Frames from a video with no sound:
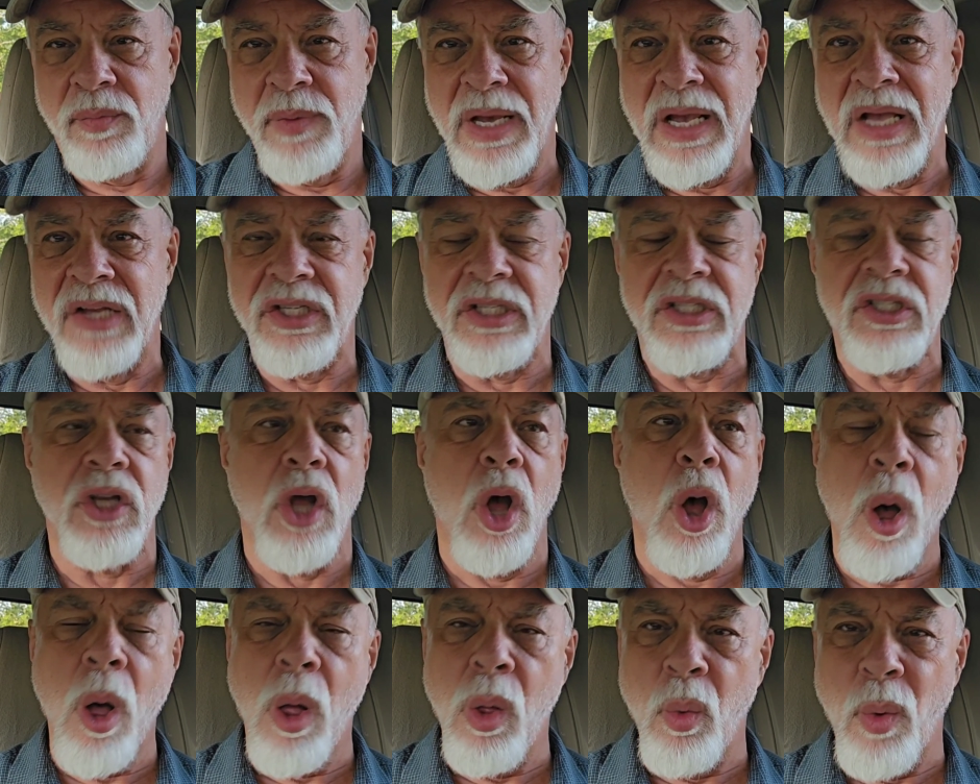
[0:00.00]
because it's
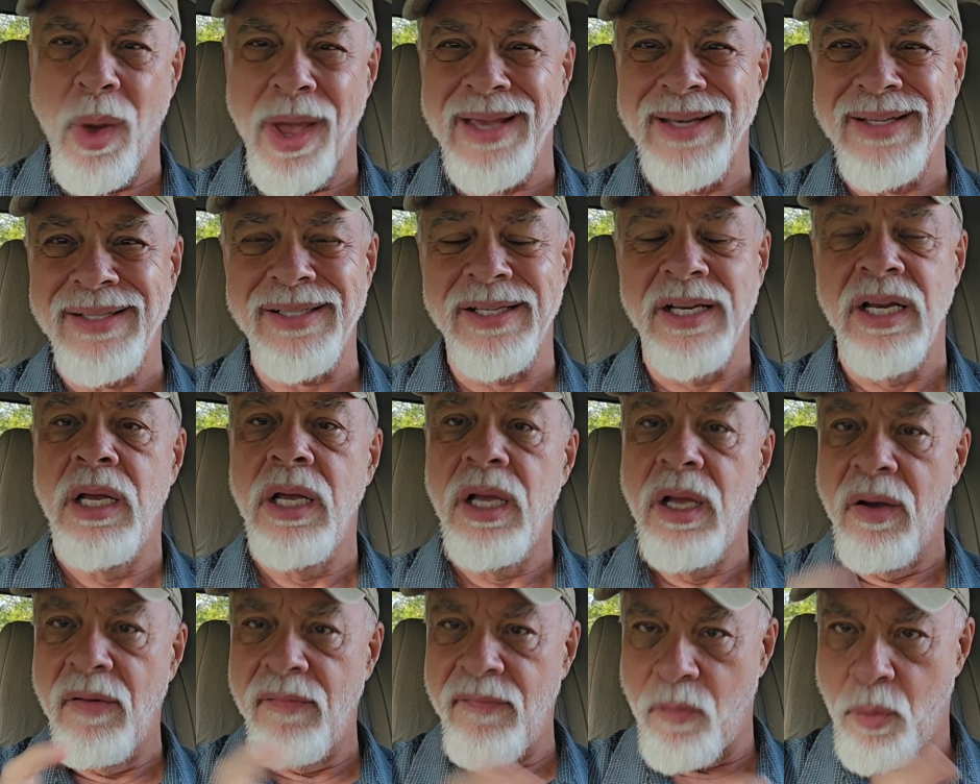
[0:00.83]
always
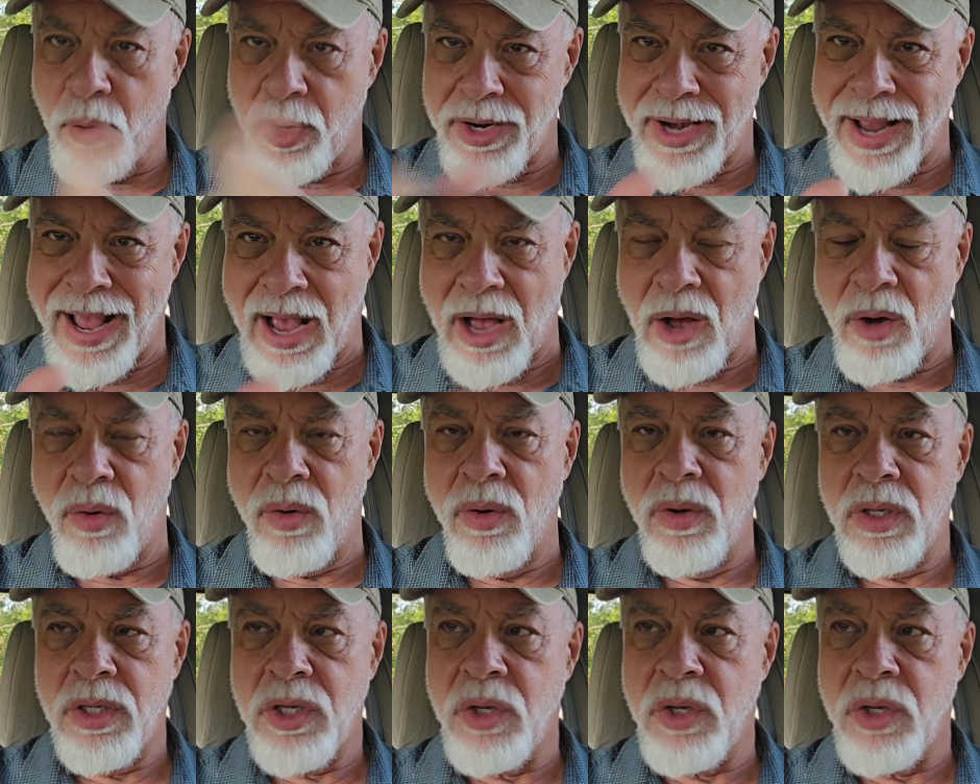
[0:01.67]
for now.